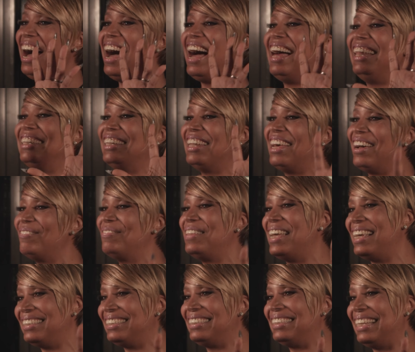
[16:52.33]
I love
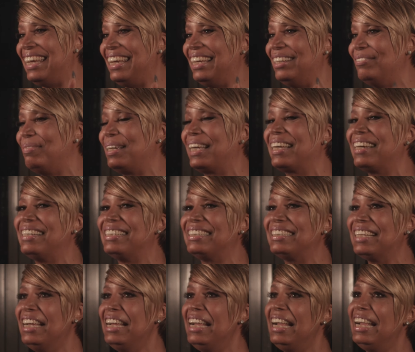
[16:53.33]
that scene
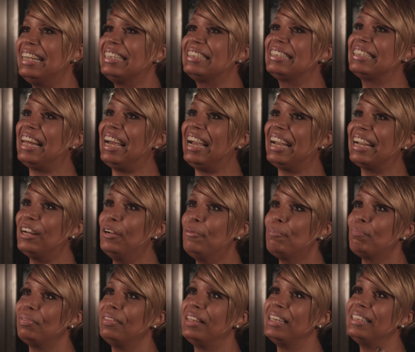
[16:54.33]
because it's like,
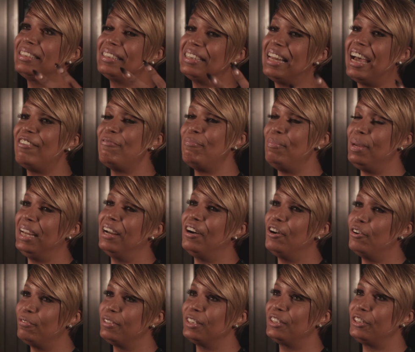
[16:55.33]
this life be
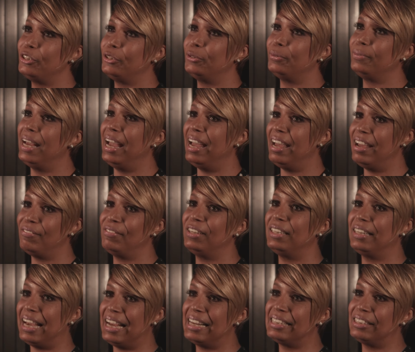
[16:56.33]
over soon,
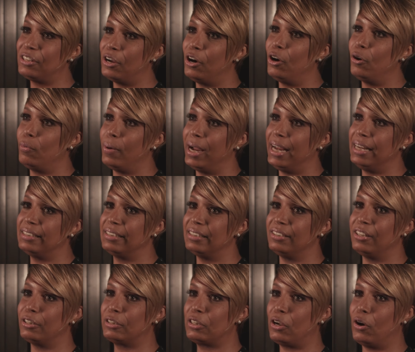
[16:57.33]
heaven lasts always,
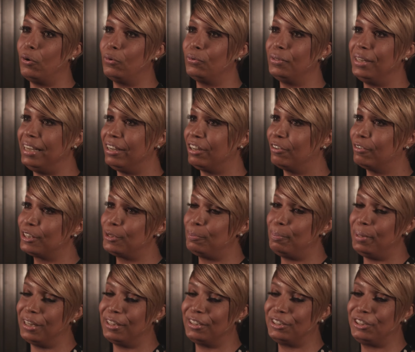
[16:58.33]
and those old Negro
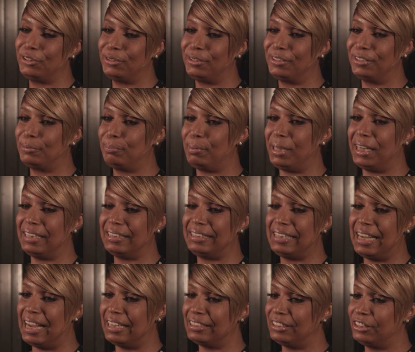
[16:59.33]
spirituals being
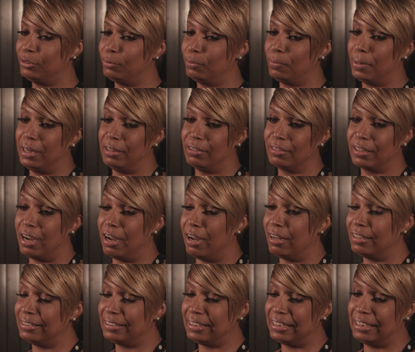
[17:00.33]
attached to, well,
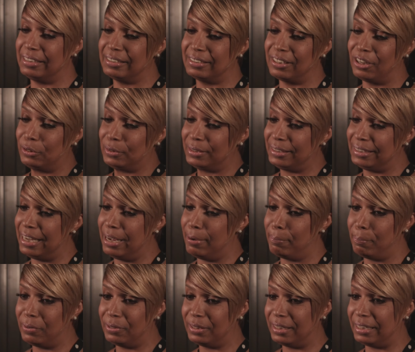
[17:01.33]
God is in his holy
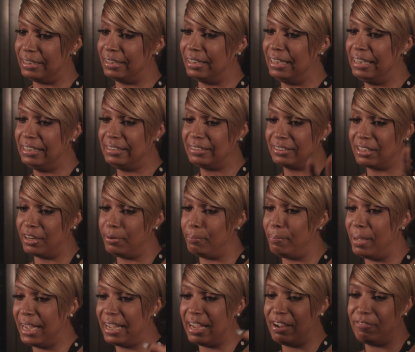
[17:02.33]
temple and he's going to make